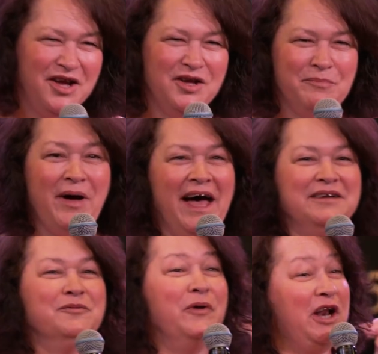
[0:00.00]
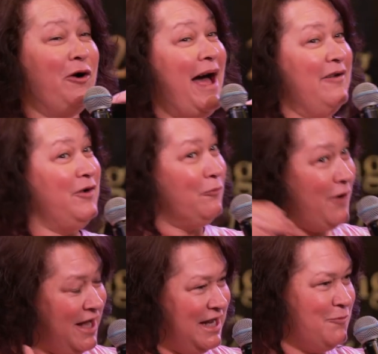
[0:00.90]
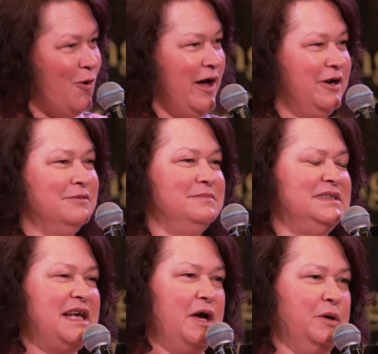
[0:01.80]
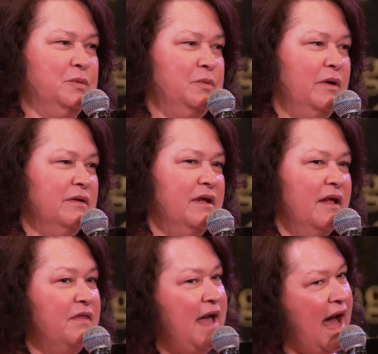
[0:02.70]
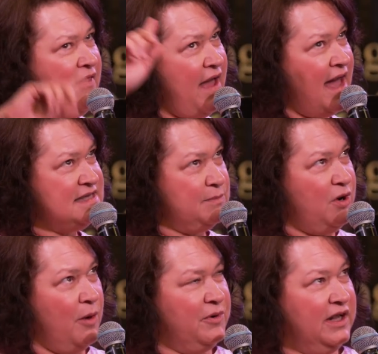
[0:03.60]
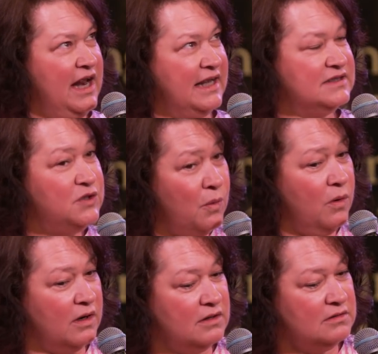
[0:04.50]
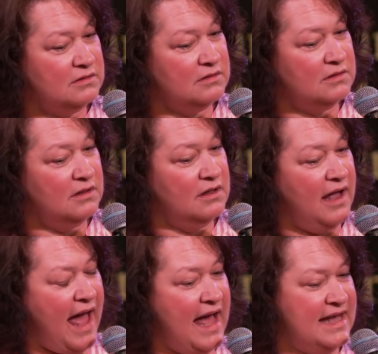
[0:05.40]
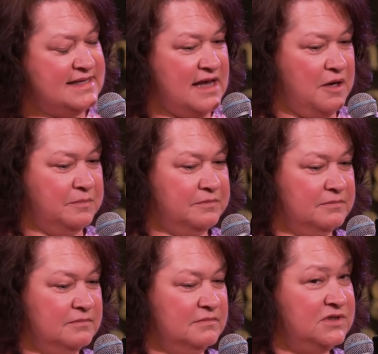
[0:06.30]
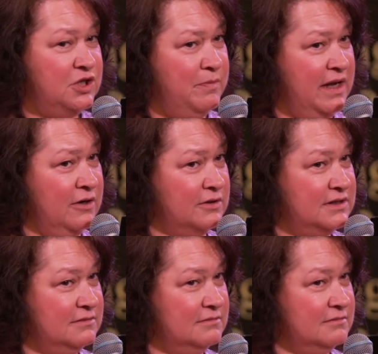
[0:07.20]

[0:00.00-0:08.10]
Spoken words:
But we don't have running water. So the guy that has the property next door has 2 meters.